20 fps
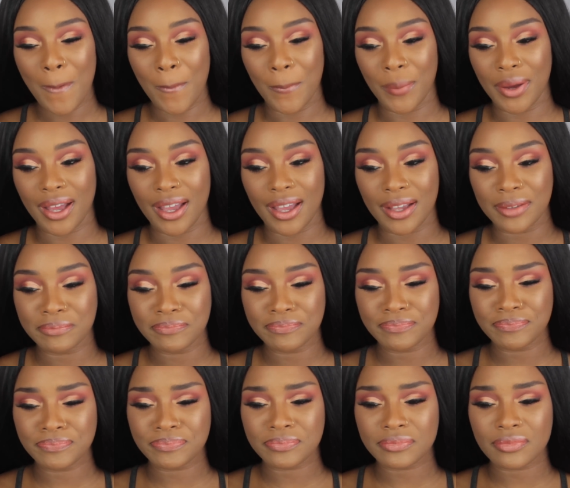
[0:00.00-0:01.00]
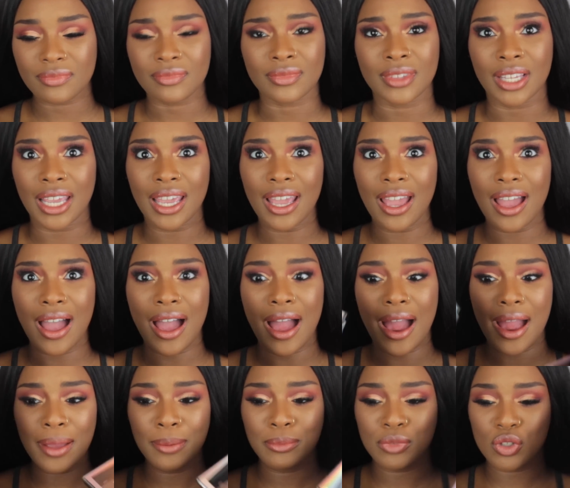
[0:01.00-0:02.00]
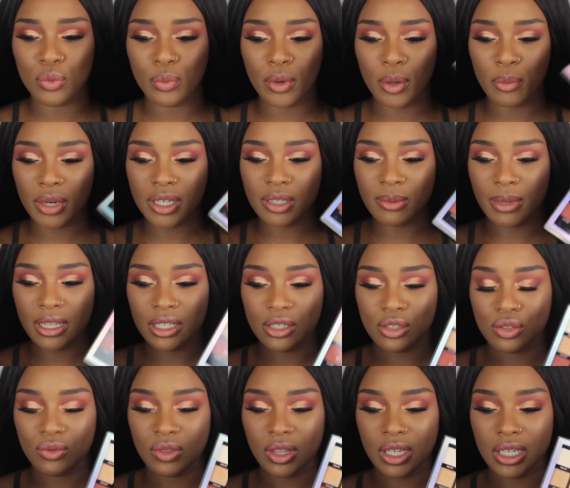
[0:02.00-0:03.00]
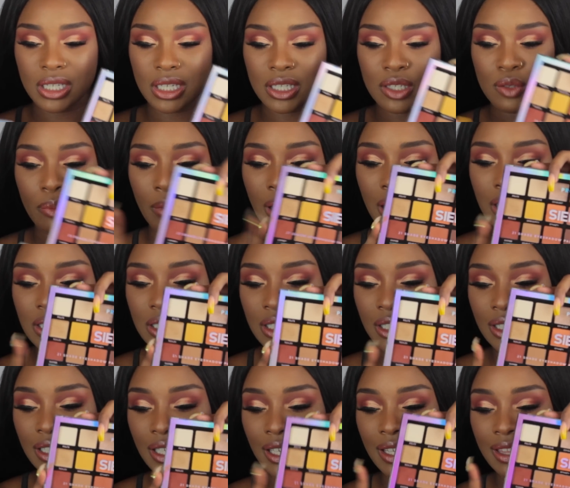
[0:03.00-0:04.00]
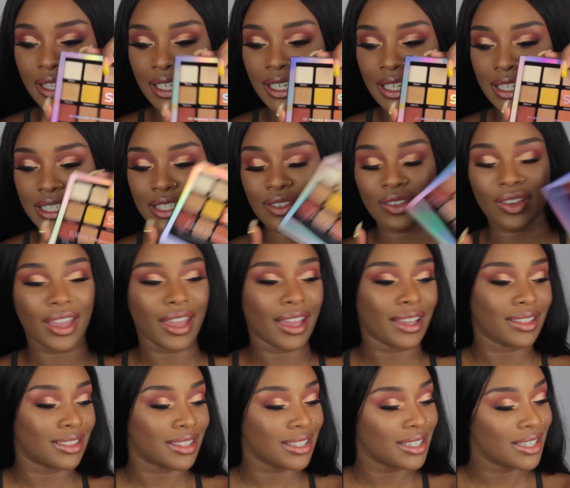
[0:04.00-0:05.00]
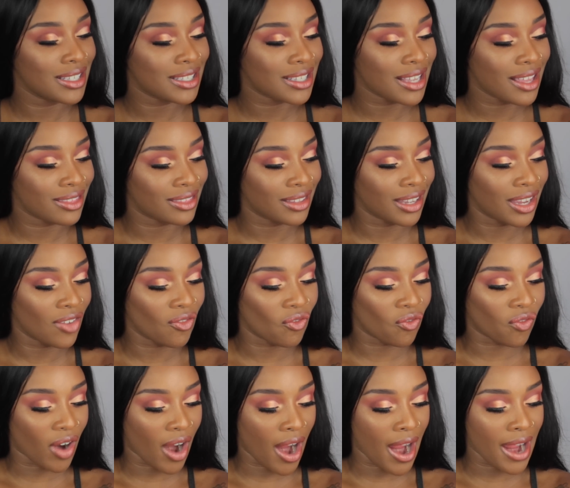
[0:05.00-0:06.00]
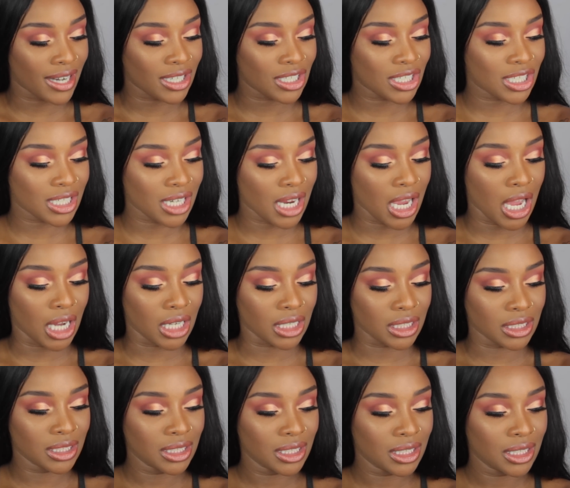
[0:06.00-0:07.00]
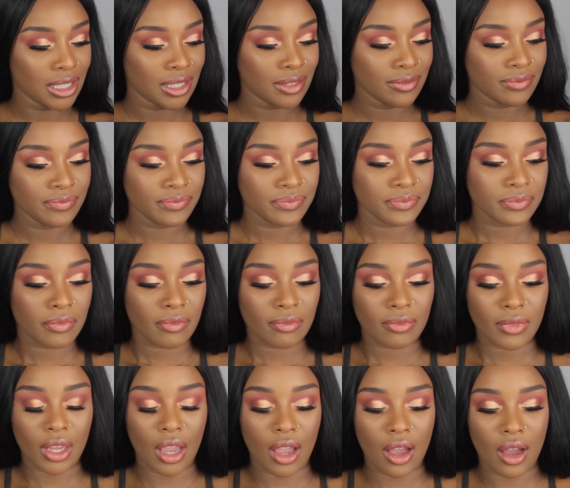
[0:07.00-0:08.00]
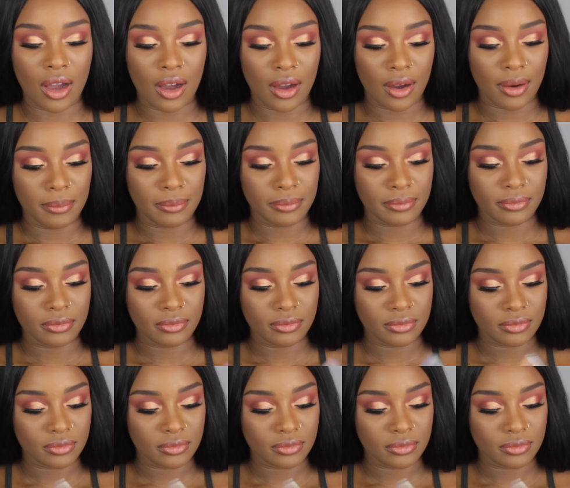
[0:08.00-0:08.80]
But yeah, I'm super impressed by these two things, especially this. Okay, this thing right here. Um,